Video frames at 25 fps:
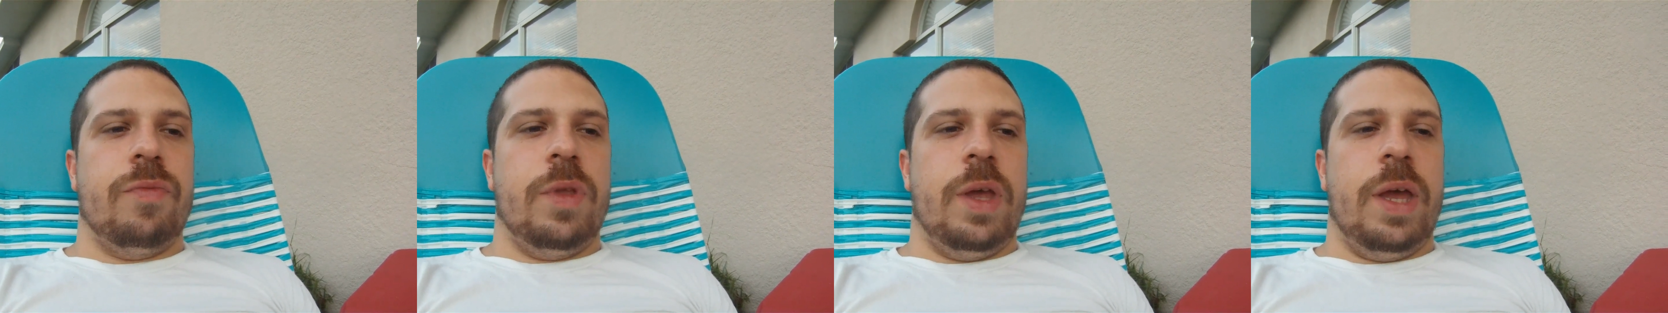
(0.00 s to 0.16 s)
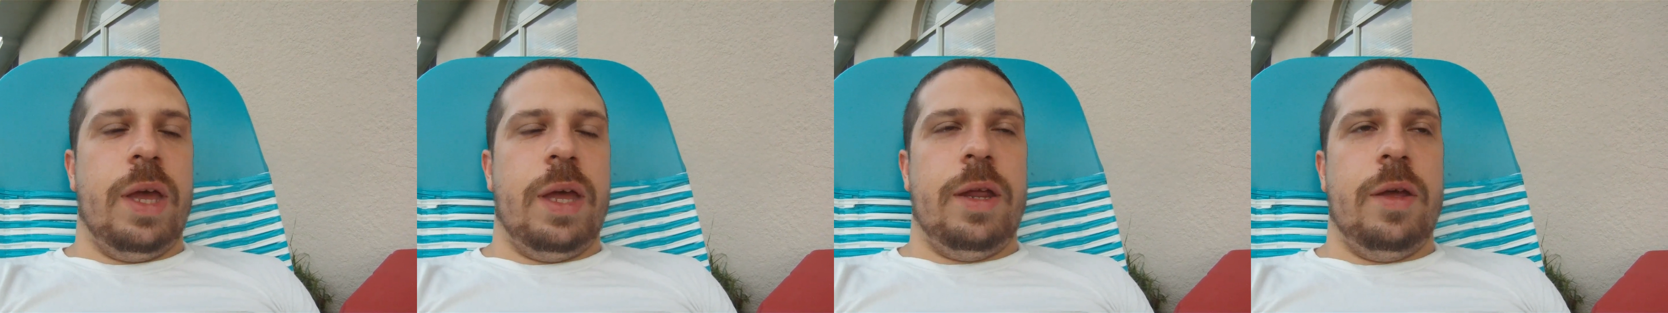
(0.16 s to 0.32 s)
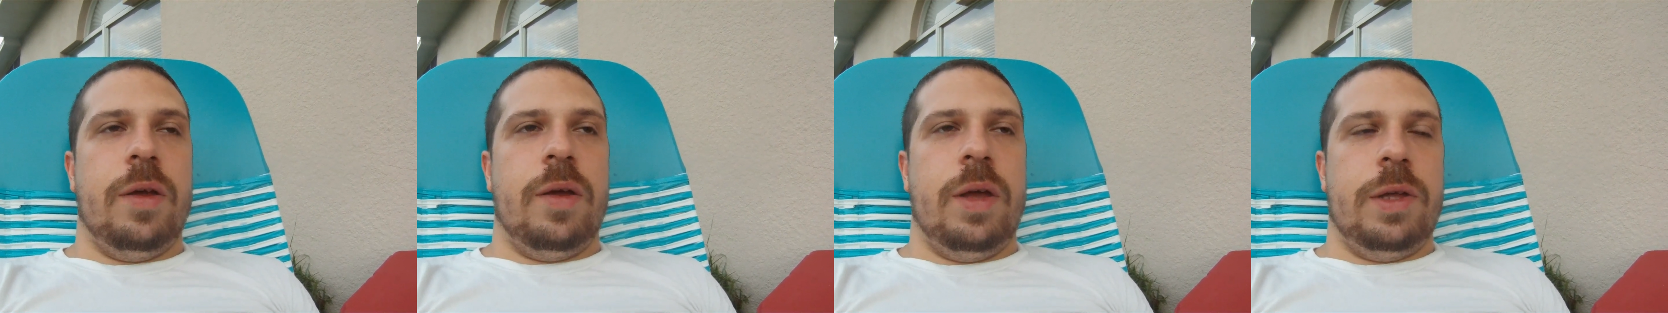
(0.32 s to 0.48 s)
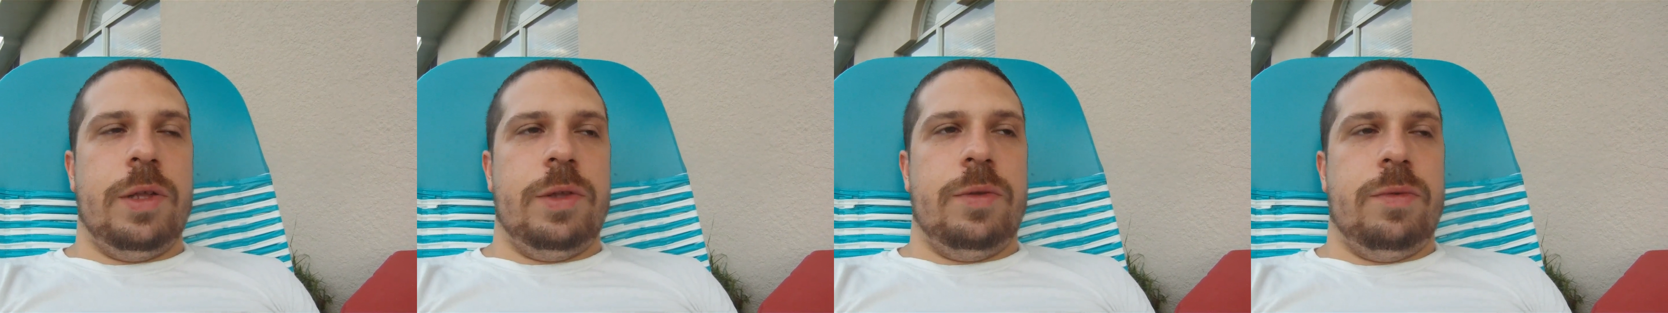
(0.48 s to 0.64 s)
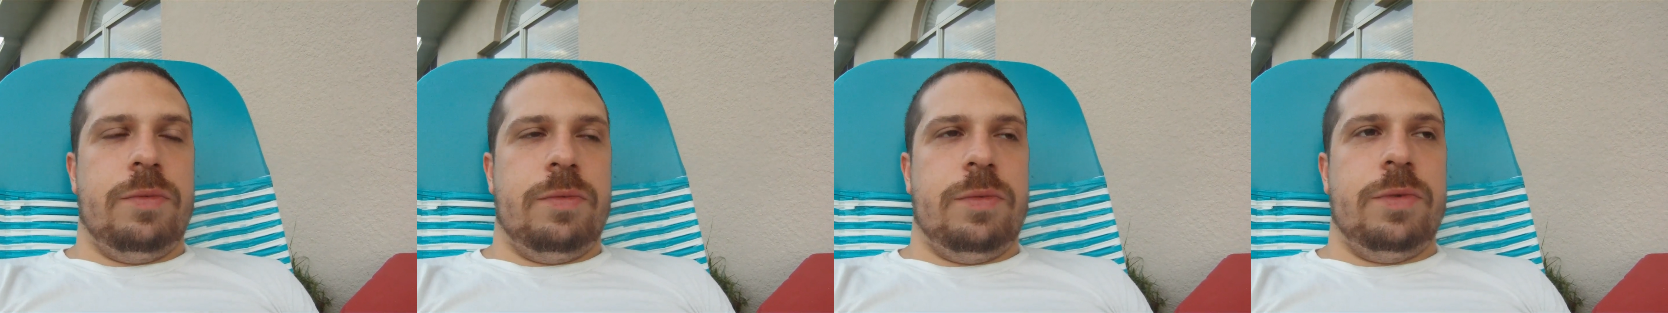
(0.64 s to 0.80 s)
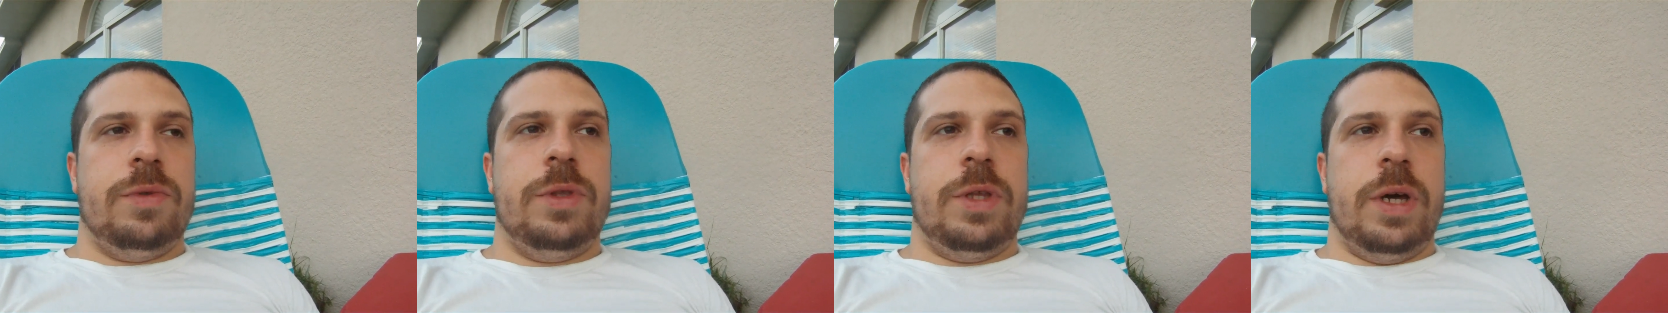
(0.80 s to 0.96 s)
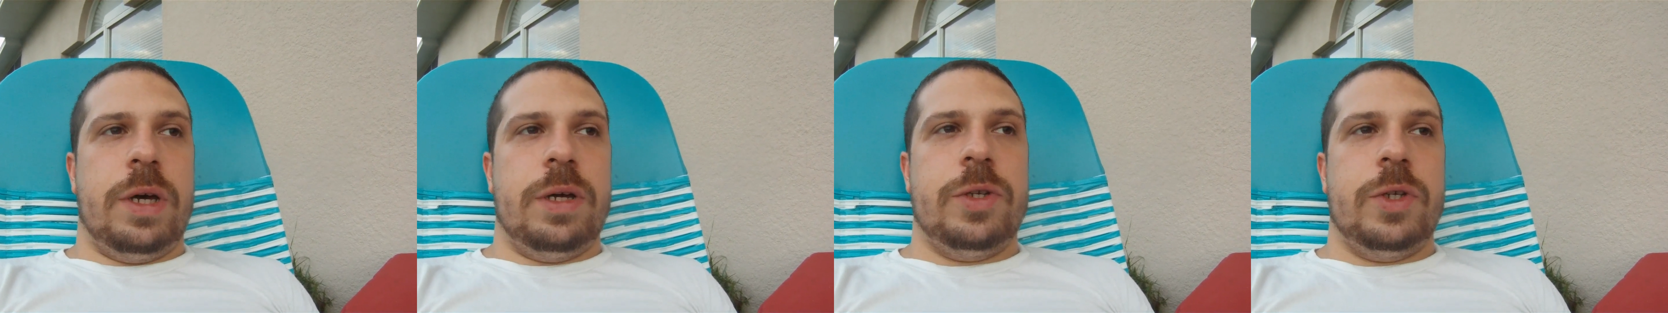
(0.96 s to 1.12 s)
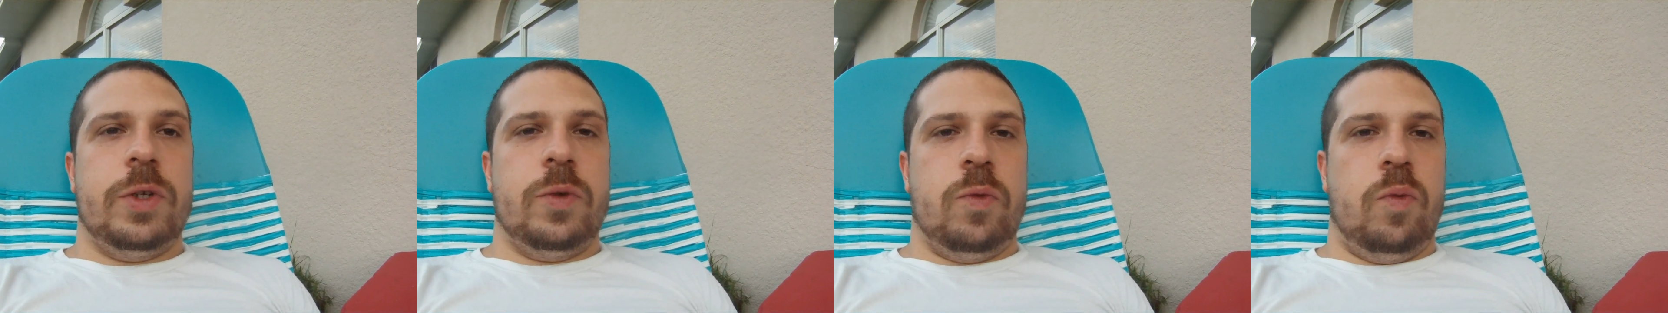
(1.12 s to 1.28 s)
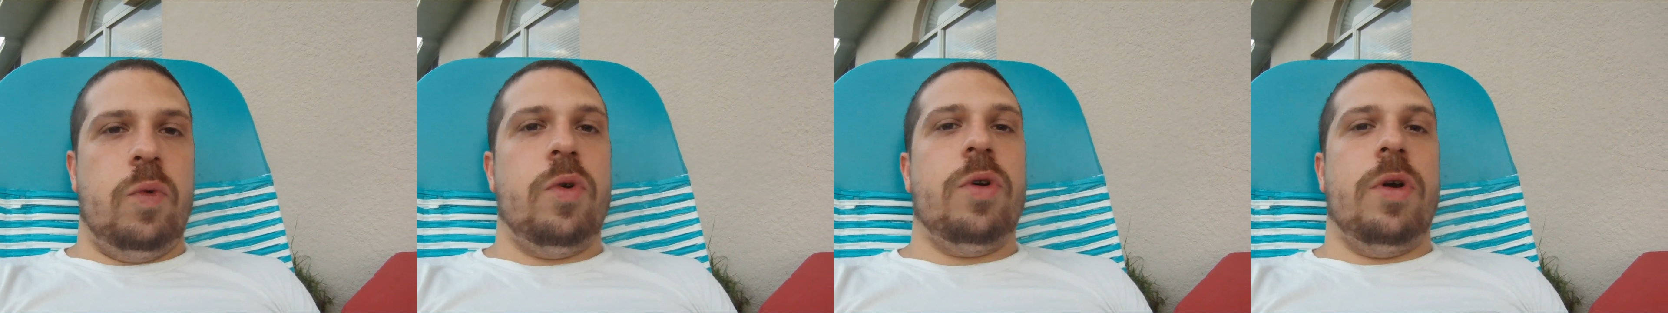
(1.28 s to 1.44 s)
And it
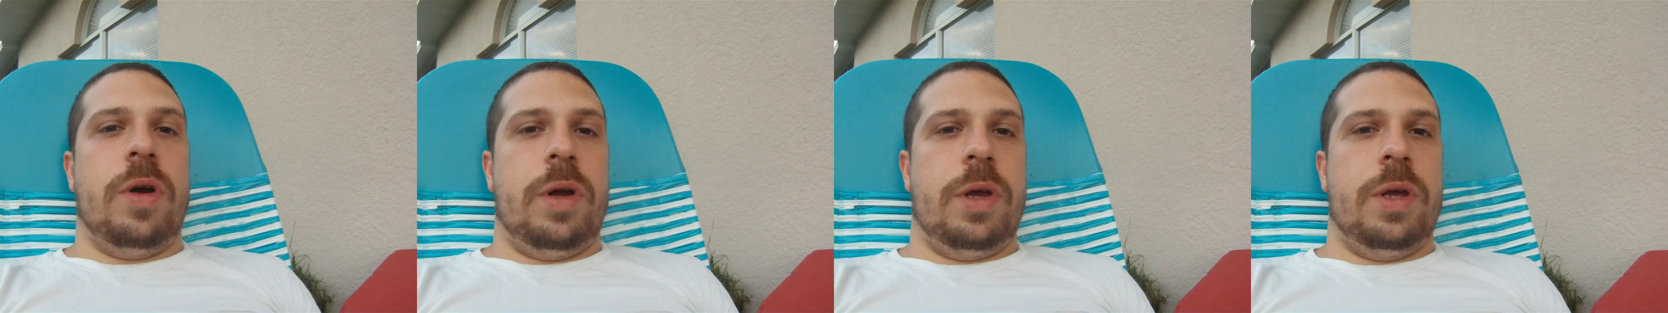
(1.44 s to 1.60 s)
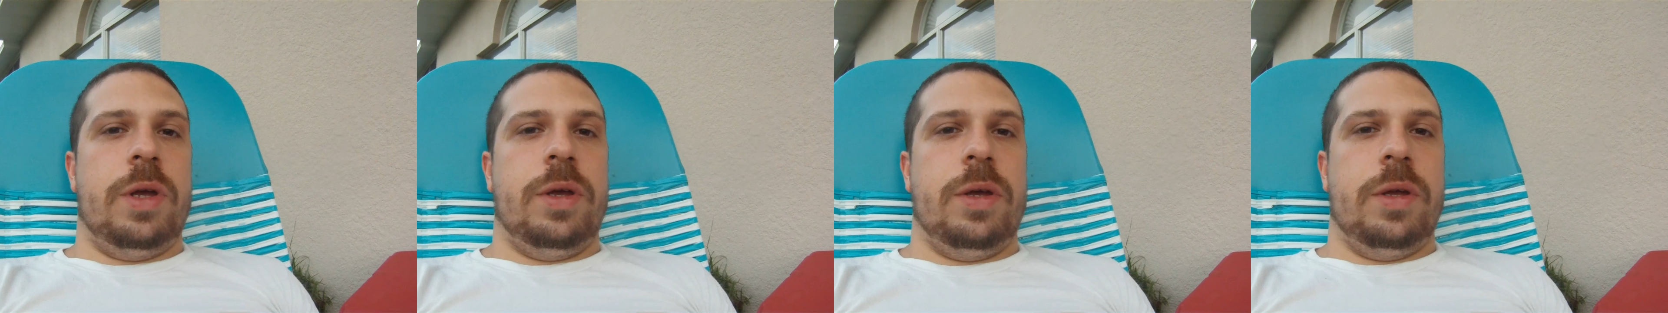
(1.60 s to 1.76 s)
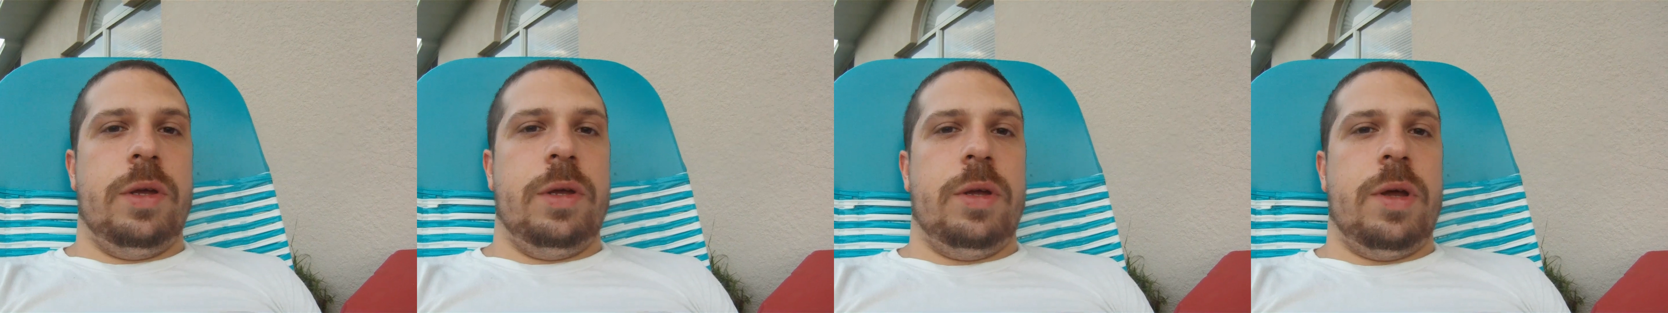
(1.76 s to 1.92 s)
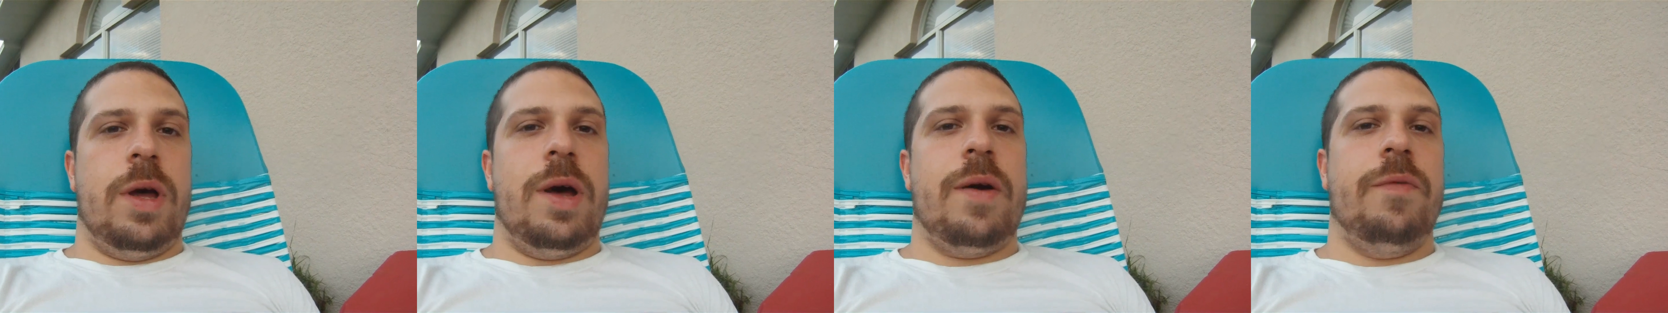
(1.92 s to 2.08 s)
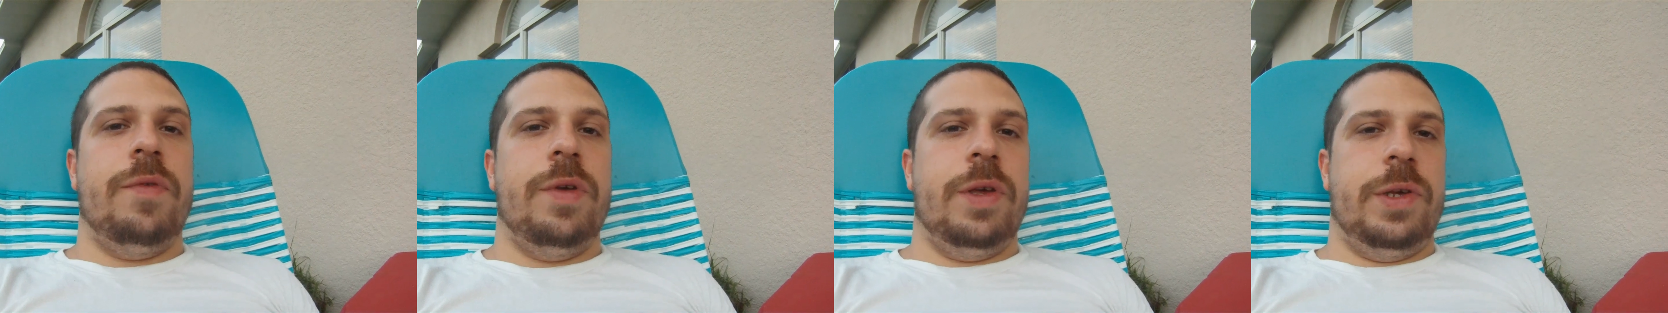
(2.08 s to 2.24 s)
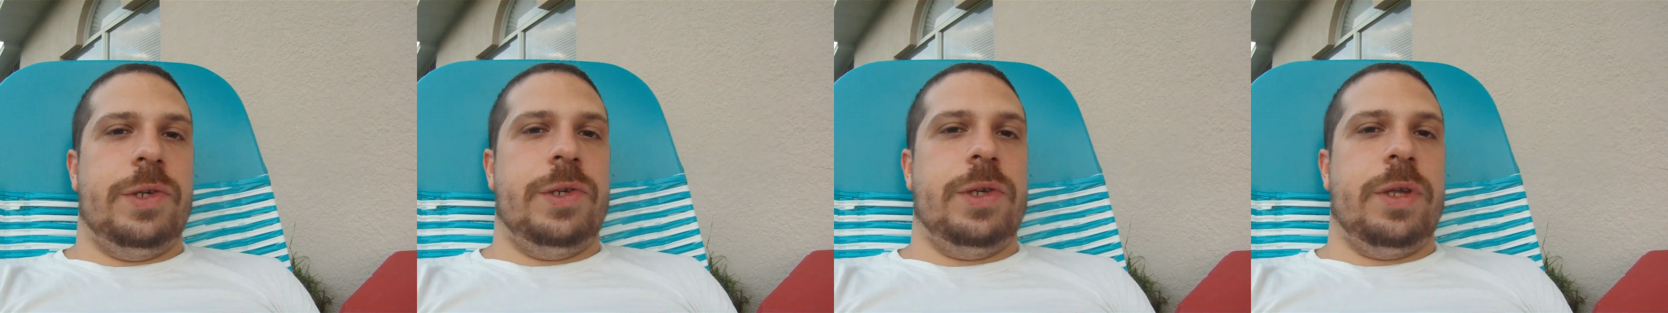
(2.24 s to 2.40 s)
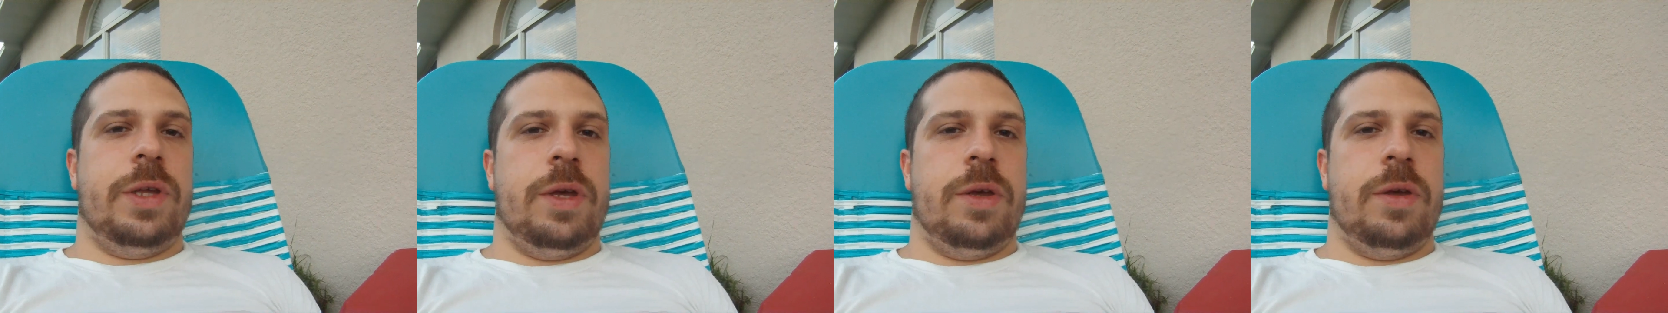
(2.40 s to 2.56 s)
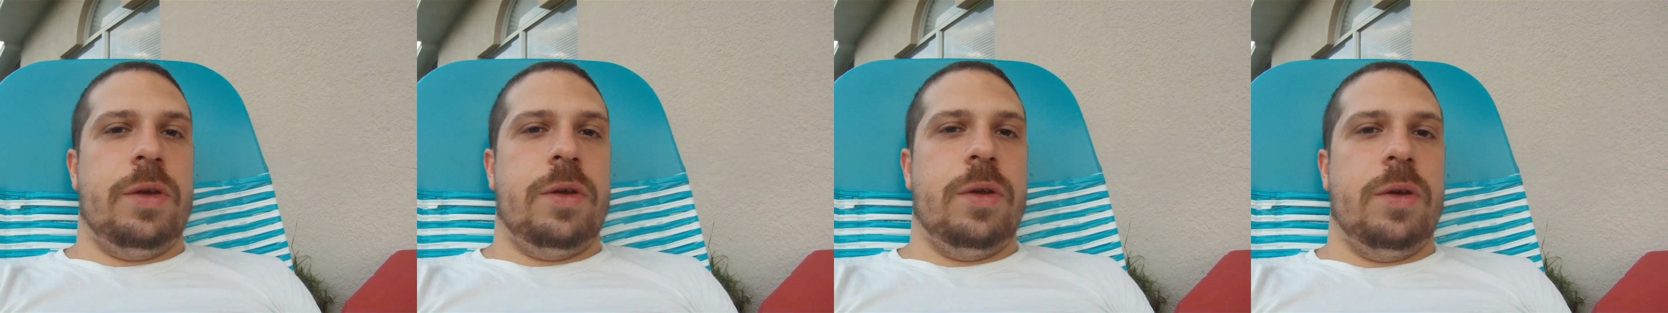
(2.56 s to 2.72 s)
does work, obviously.